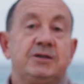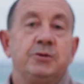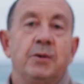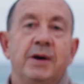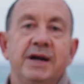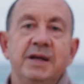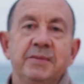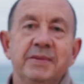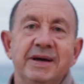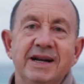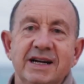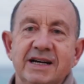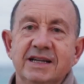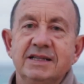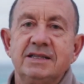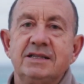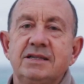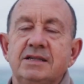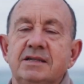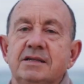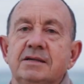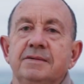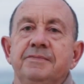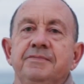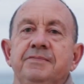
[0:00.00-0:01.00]
20
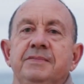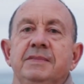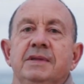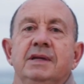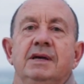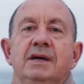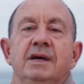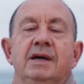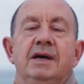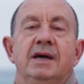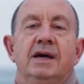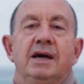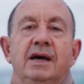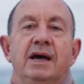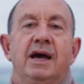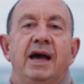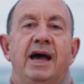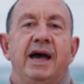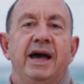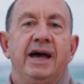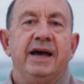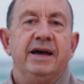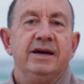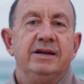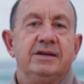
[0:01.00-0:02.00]
minutes
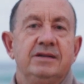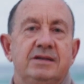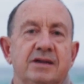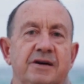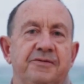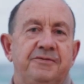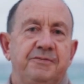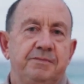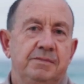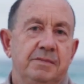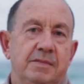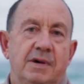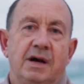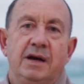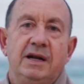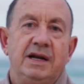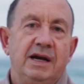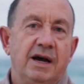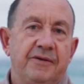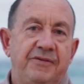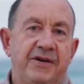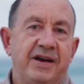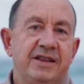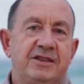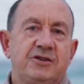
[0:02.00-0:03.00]
and
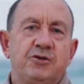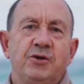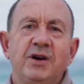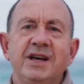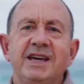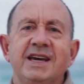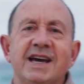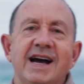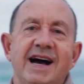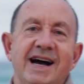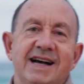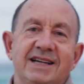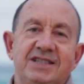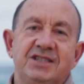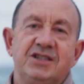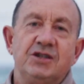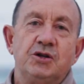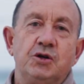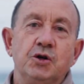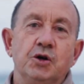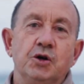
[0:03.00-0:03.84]
I've had 3 casts and